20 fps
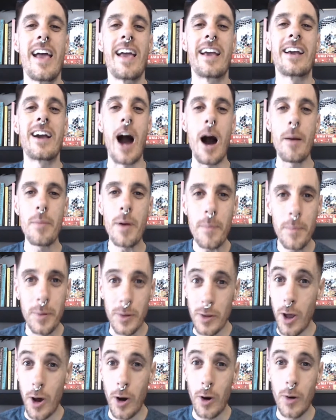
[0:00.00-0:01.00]
Comment
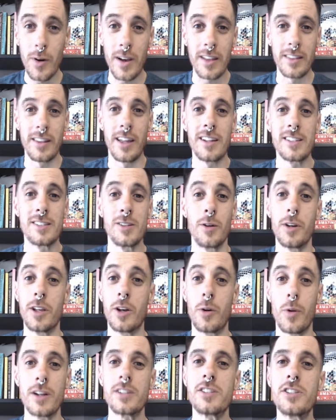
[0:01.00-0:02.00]
below and let us know any
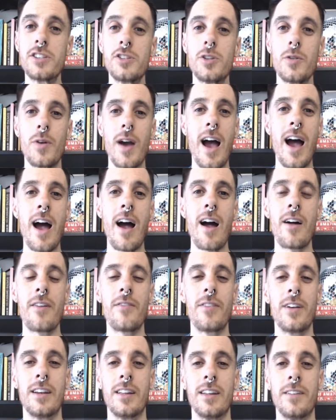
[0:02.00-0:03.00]
questions you have,
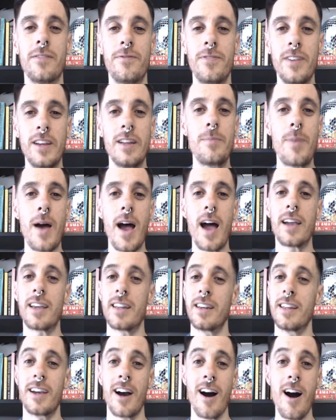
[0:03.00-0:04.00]
any feedback,
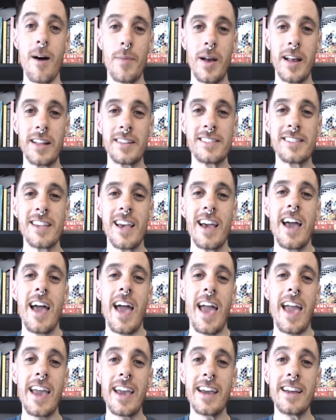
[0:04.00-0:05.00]
any comments,
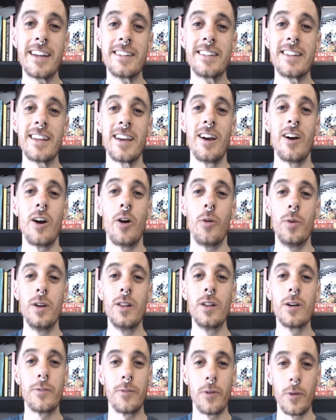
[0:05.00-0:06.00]
and we
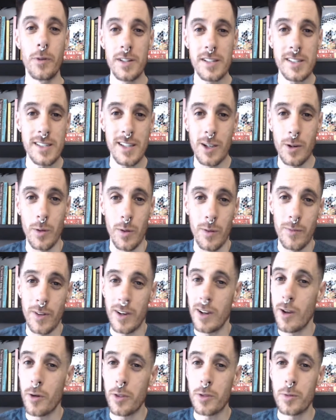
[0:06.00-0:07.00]
look forward to see you in
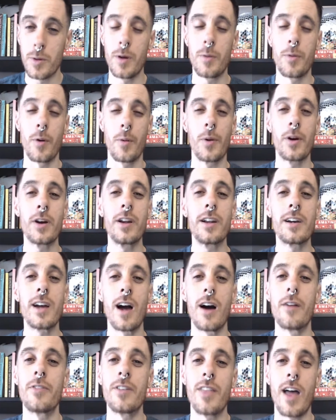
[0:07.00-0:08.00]
video 3 where we're going to
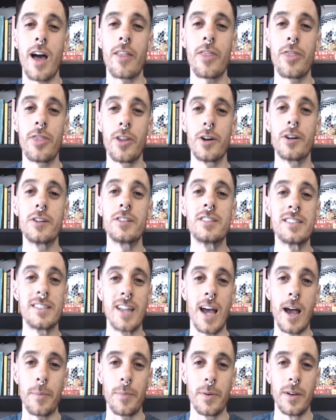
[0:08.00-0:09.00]
cover that 3rd
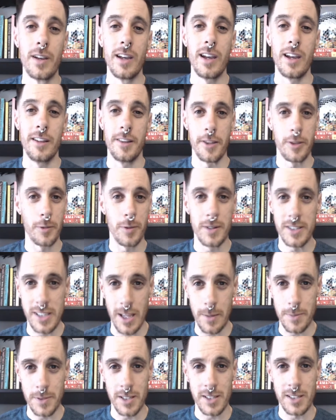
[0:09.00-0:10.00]
step in the
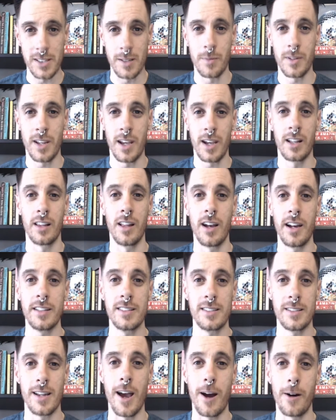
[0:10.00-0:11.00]
3-step system to get
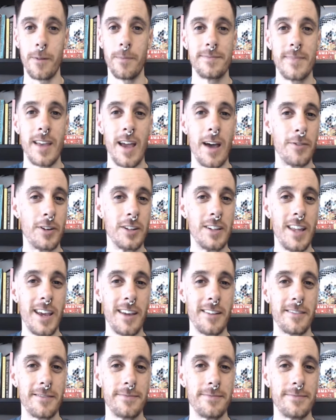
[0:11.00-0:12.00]
clients now. Have a good day.